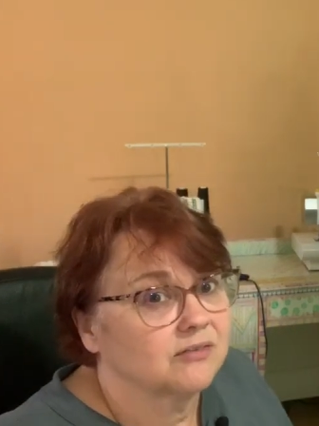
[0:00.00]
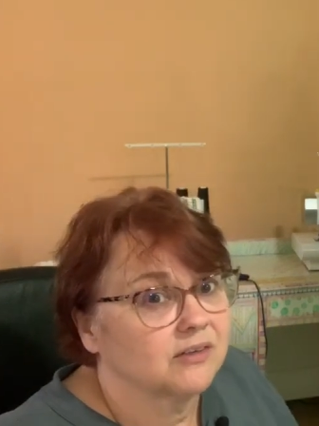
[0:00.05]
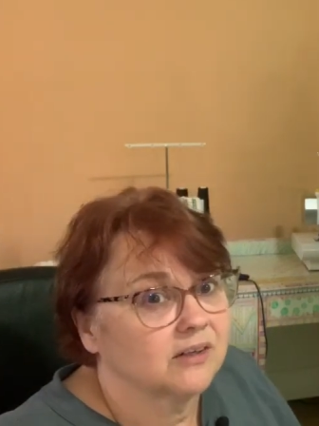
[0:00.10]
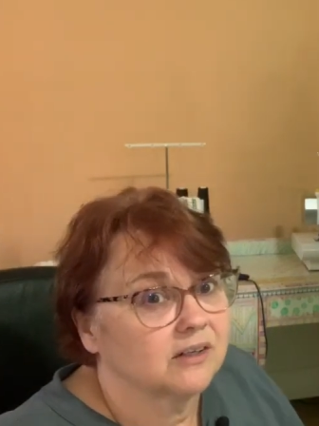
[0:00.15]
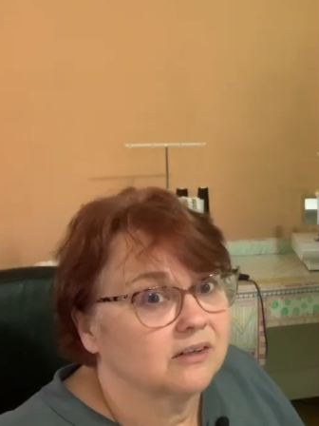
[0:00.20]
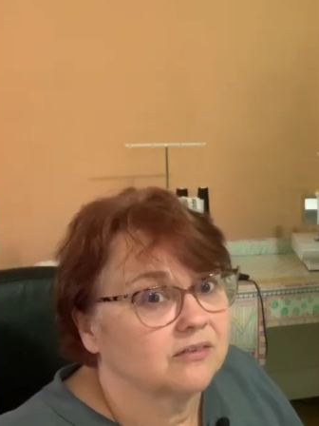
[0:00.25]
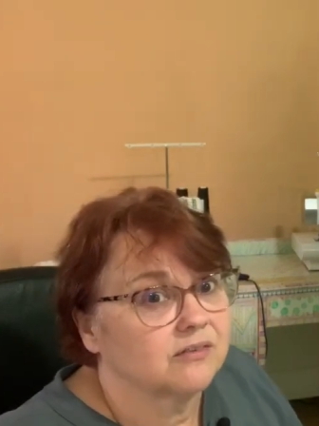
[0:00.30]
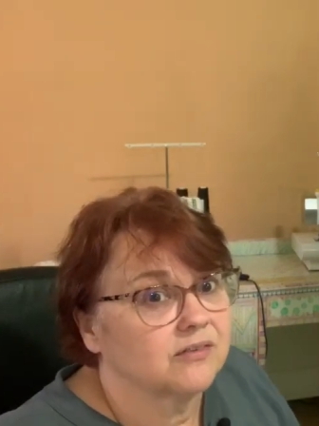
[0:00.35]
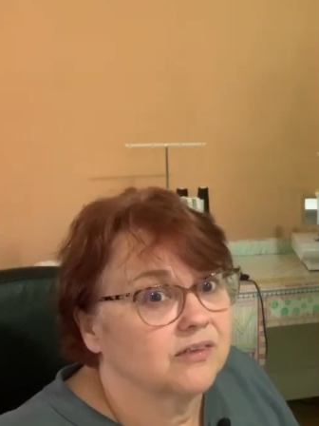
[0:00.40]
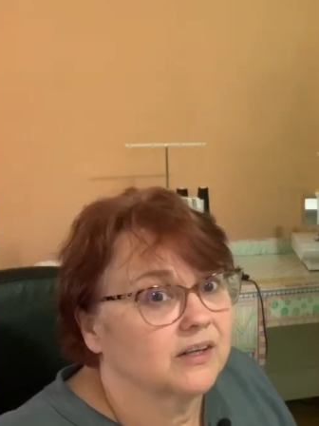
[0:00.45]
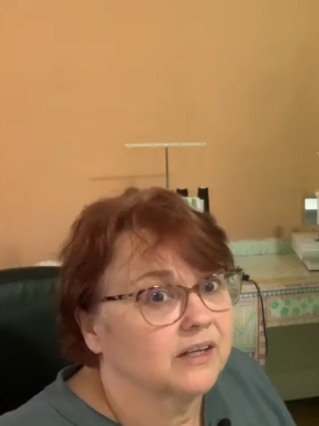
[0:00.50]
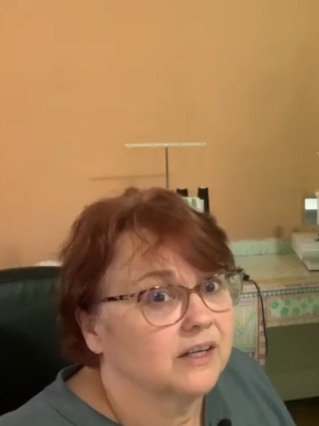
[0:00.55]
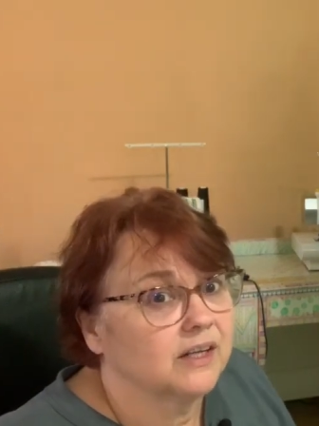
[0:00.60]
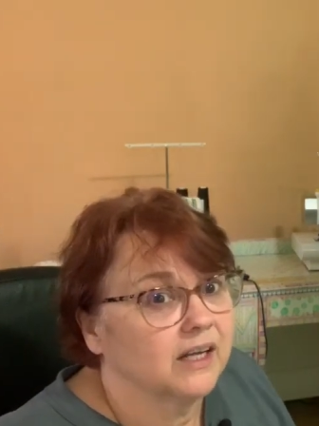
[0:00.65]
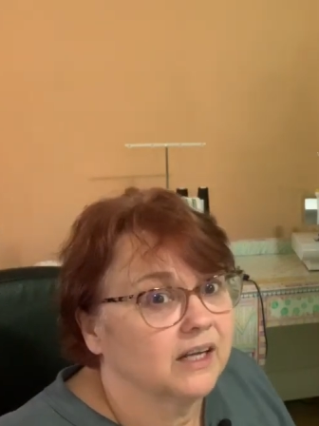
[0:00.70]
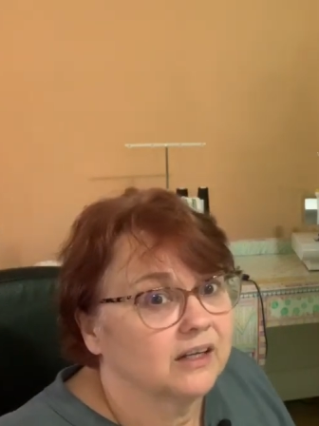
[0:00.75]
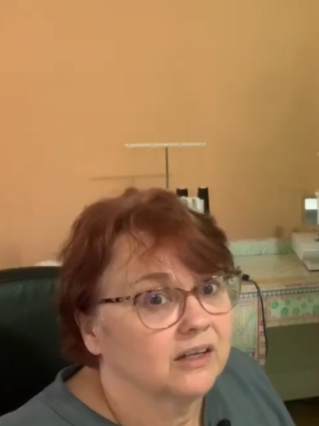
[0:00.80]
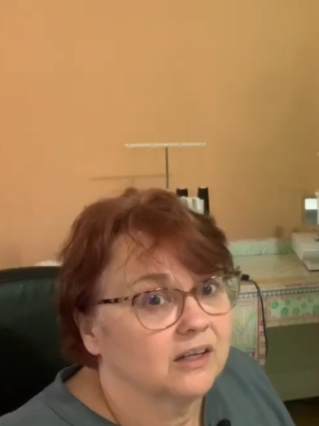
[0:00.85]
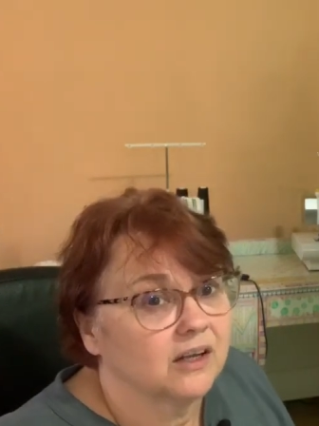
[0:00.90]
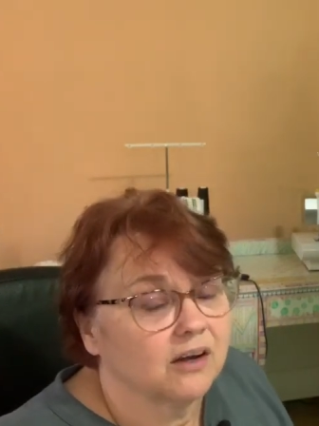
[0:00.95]
of the
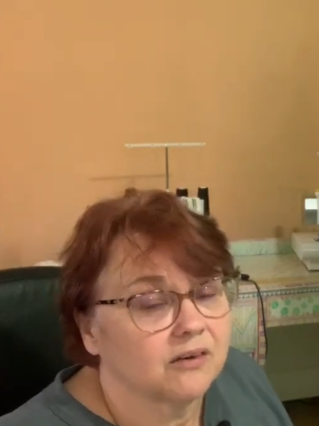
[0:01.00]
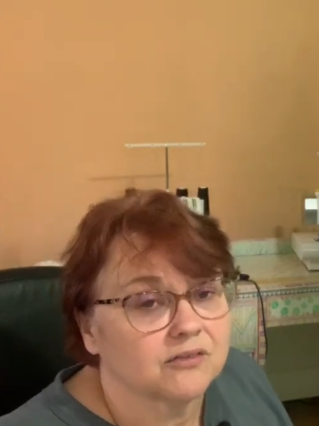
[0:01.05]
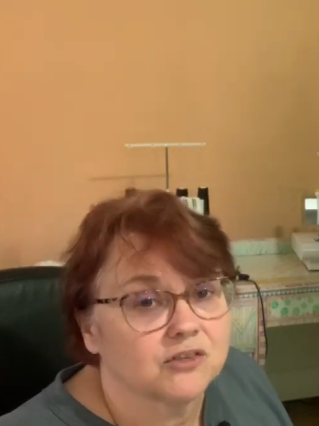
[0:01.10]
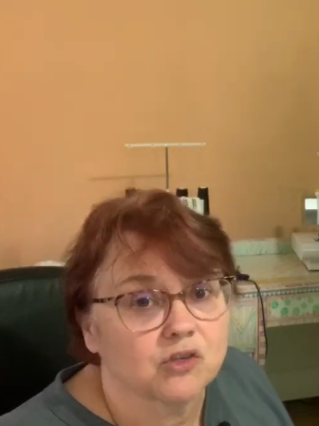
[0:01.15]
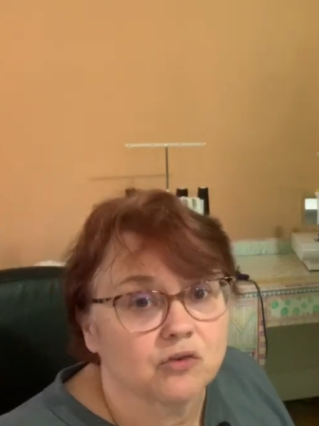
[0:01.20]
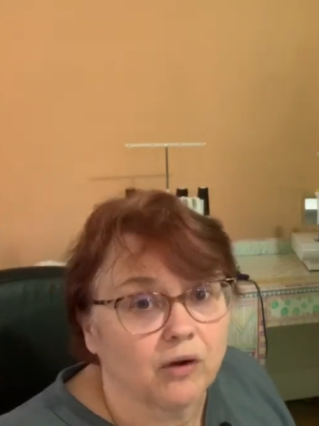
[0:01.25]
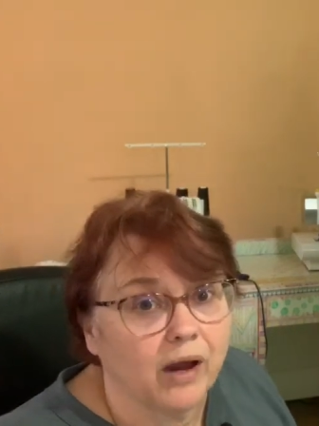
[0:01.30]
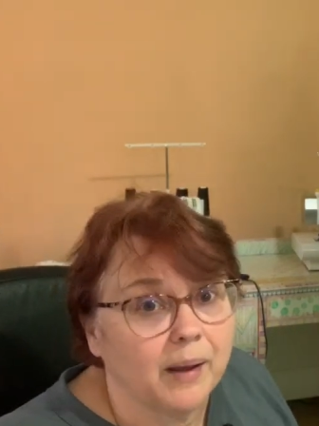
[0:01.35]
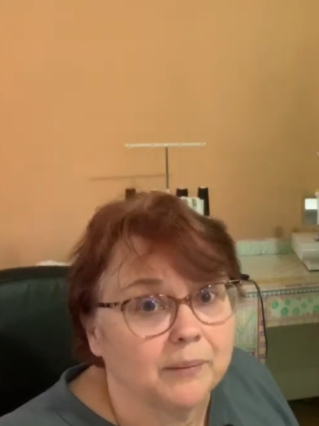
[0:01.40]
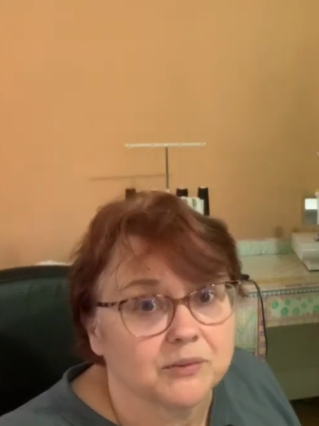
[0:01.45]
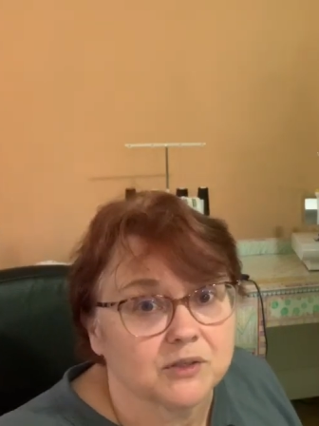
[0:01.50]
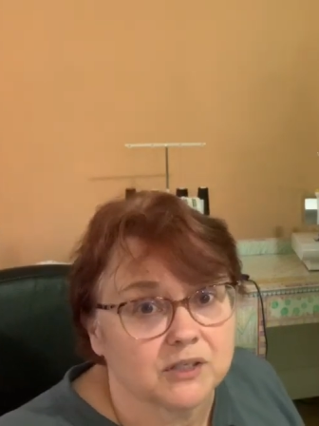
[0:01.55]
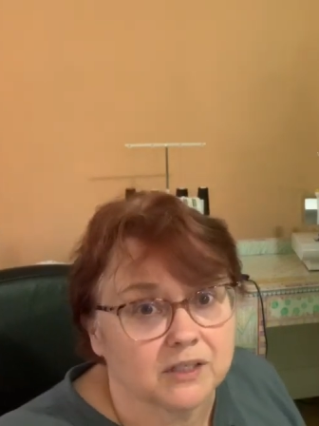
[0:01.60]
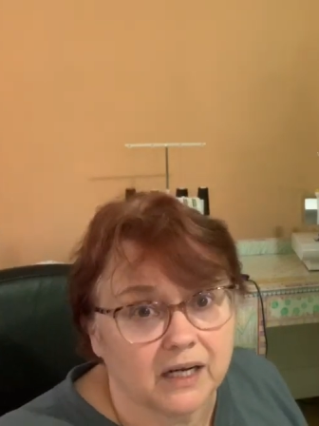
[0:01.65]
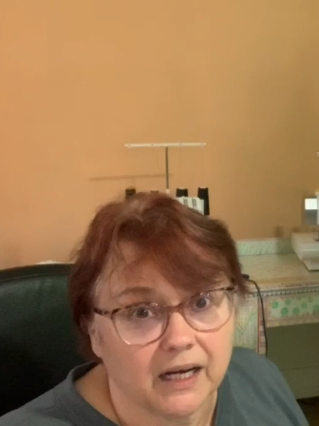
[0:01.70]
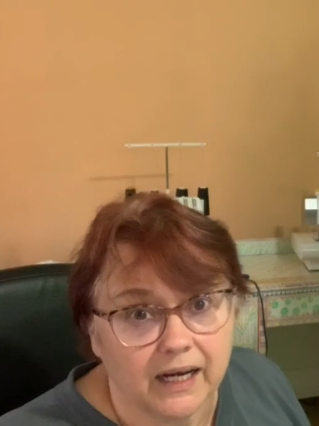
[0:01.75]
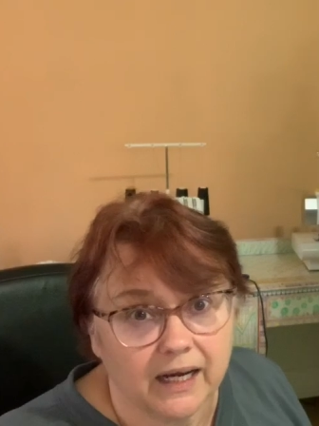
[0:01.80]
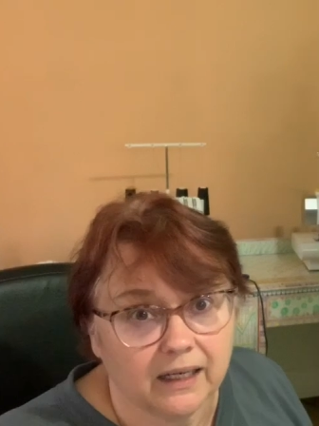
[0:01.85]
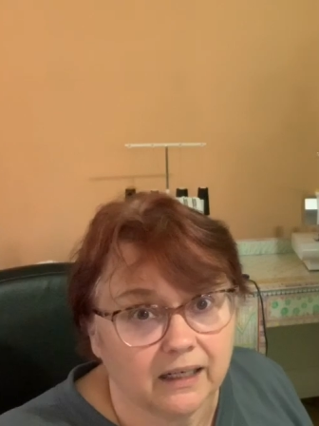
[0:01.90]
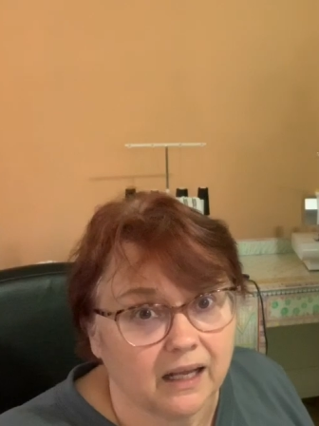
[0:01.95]
knit of scraps that I
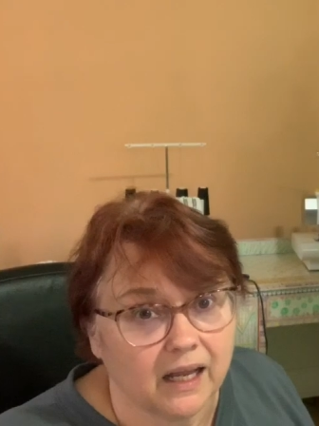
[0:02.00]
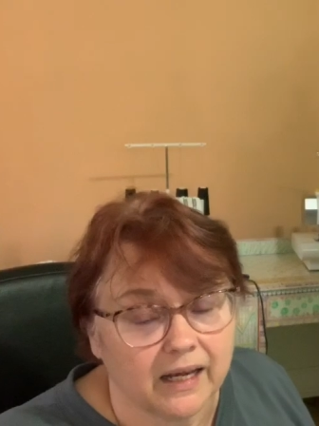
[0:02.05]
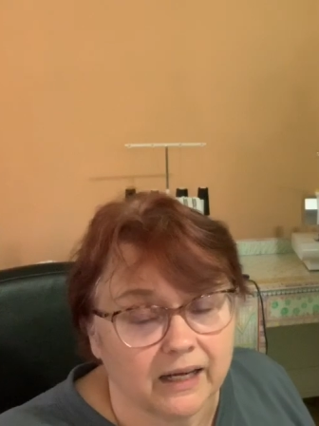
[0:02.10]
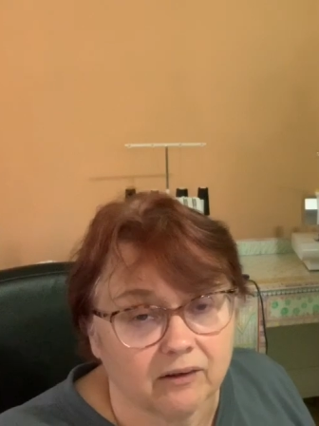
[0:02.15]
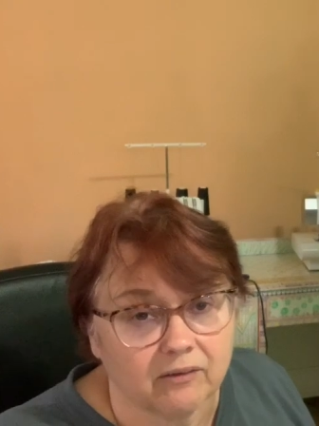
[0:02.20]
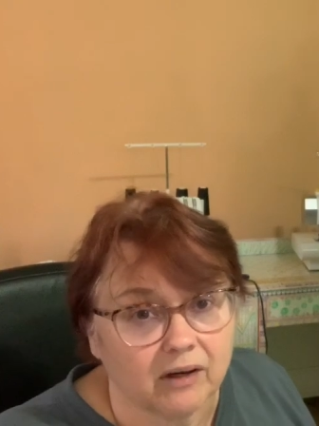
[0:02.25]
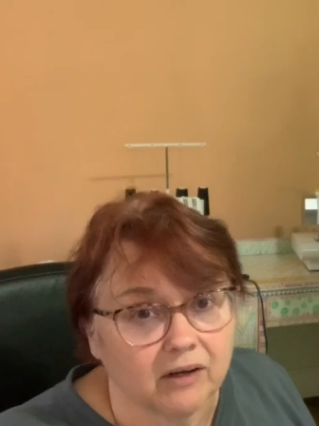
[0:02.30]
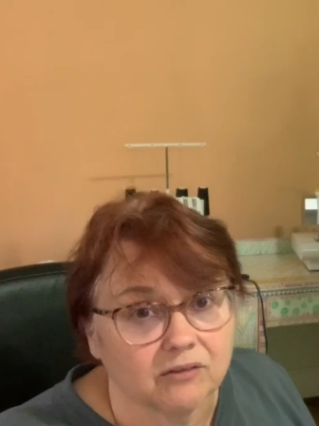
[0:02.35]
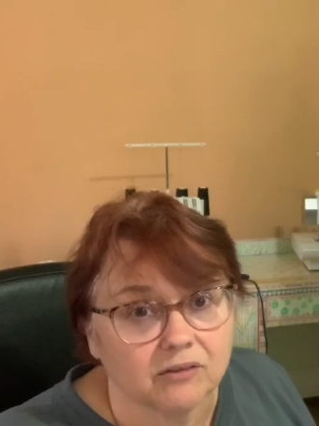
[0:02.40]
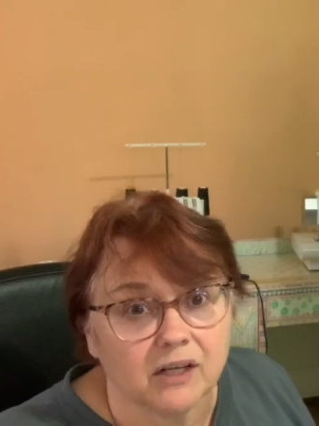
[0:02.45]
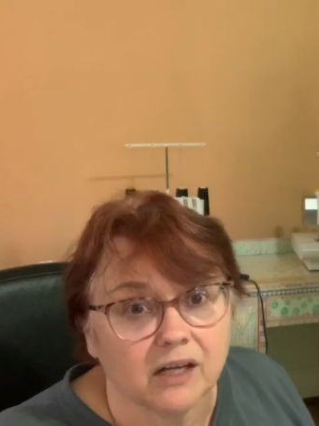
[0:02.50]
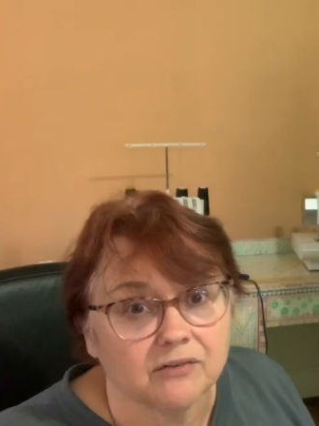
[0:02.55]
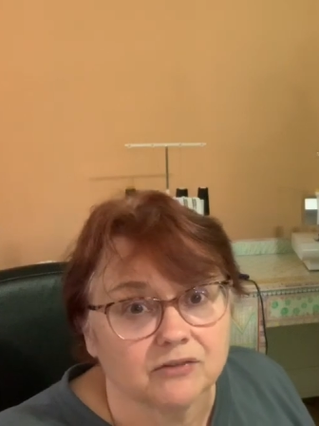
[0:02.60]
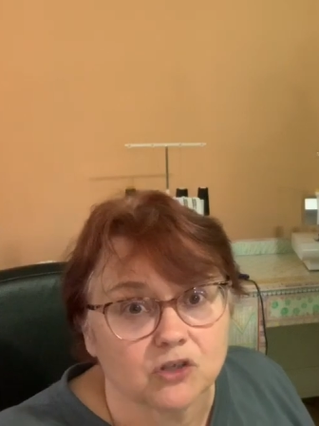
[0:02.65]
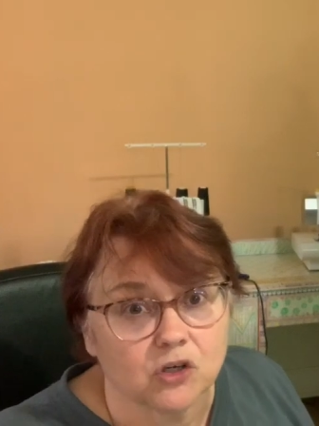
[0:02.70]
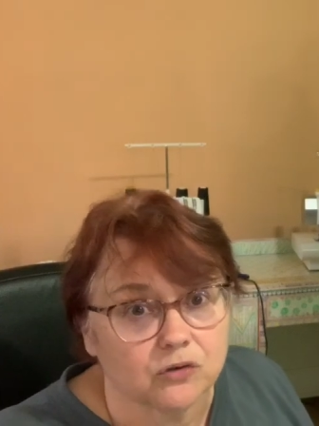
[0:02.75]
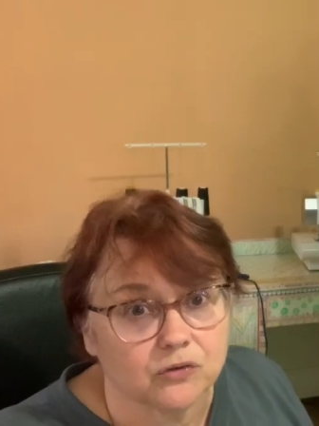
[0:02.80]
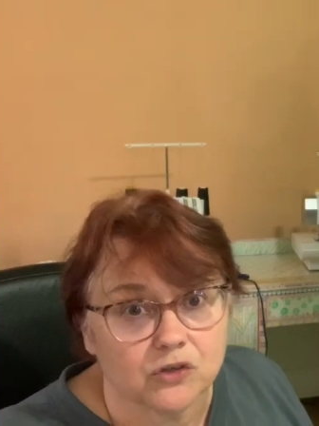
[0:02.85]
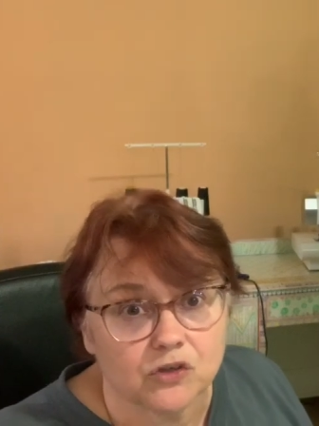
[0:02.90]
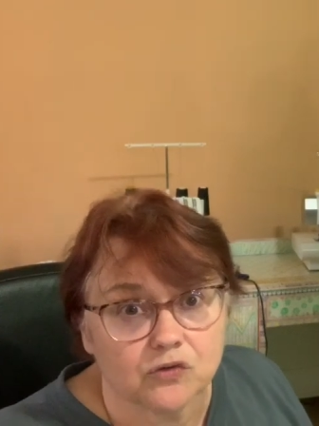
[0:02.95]
had lying around,
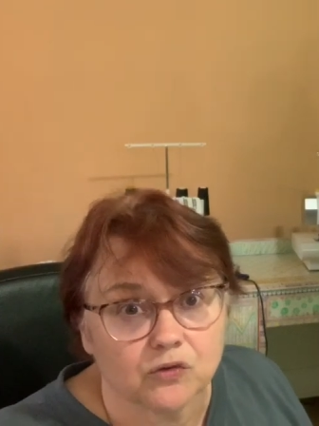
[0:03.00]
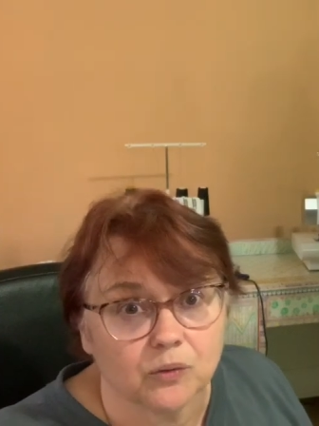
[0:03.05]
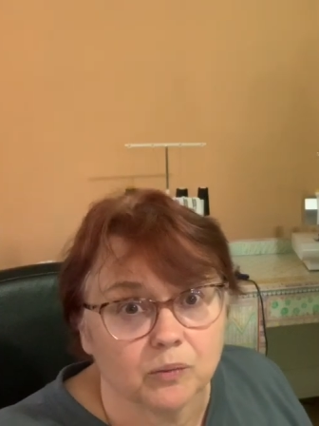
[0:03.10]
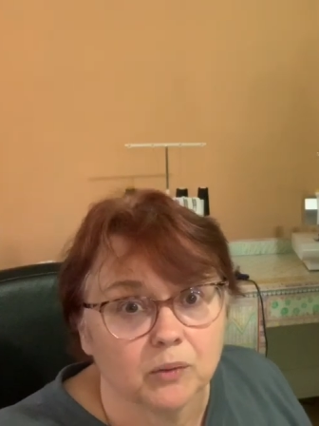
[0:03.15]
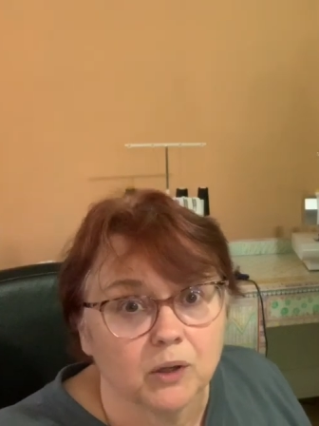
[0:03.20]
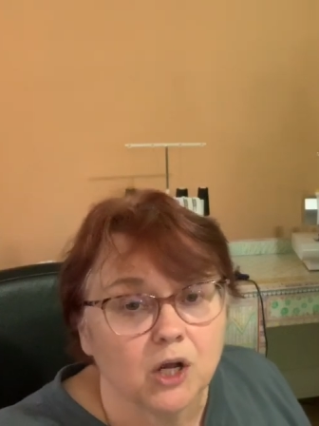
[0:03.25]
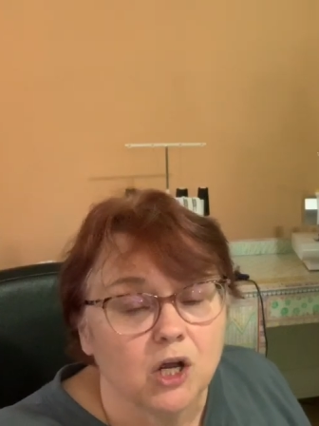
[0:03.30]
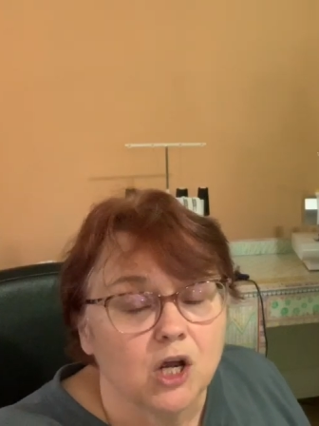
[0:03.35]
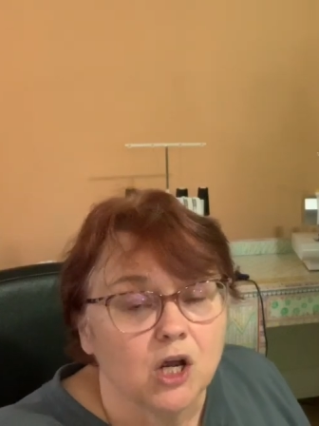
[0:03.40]
leftovers from